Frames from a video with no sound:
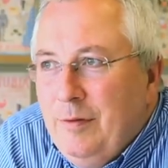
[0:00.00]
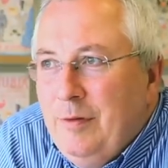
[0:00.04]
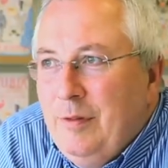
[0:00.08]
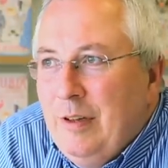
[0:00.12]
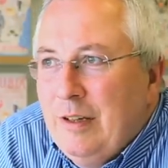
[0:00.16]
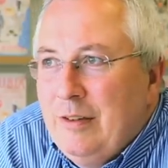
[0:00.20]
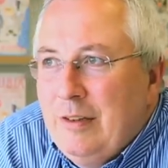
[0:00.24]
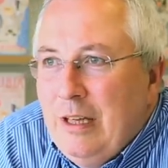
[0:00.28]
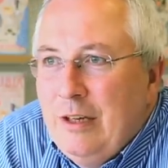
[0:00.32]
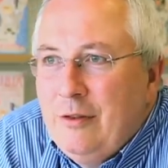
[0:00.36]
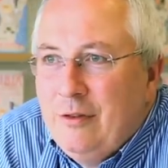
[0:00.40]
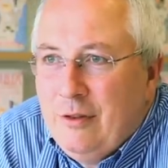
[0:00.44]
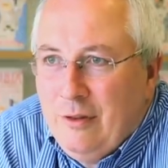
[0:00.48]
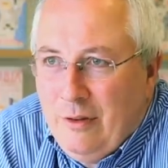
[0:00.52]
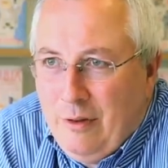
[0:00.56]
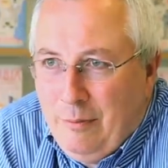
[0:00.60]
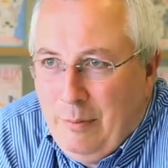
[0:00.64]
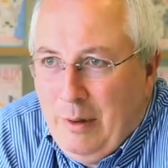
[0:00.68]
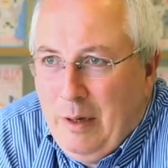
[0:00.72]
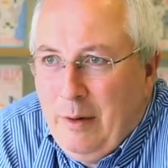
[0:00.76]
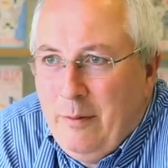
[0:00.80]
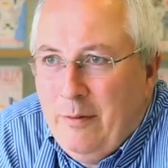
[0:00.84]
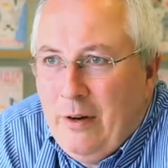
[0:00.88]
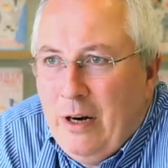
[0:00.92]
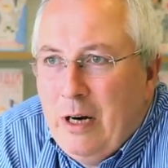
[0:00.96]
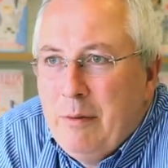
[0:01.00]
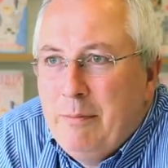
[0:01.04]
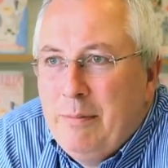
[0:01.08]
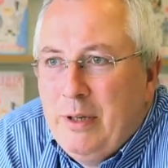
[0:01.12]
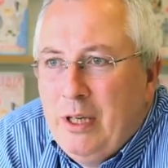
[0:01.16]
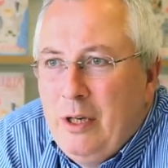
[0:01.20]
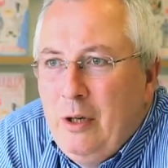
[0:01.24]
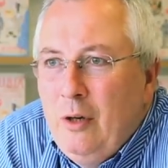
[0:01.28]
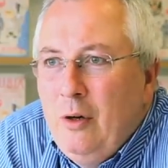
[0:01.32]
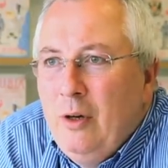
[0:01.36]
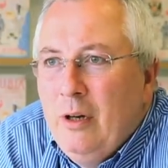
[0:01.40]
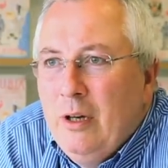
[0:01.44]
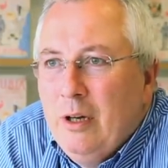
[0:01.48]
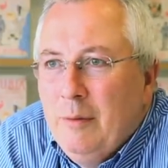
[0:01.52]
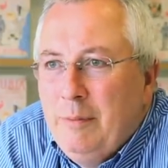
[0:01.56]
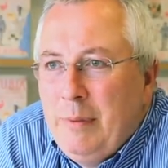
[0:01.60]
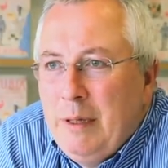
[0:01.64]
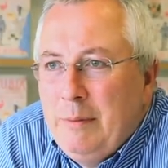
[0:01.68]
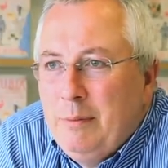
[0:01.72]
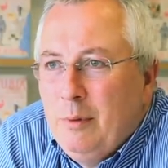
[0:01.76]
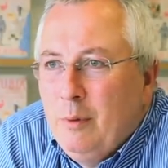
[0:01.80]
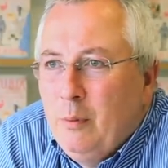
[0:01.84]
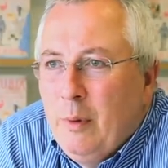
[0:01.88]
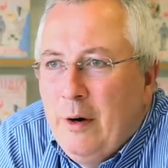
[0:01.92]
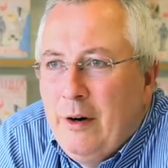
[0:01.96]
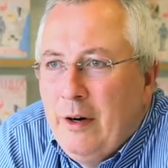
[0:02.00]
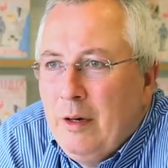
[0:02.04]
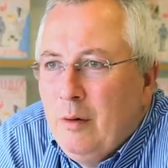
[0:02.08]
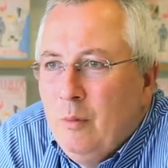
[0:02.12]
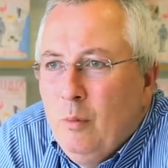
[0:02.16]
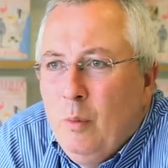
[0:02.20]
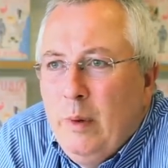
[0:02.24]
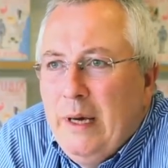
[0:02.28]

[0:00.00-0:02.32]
decisions by very peculiar people wearing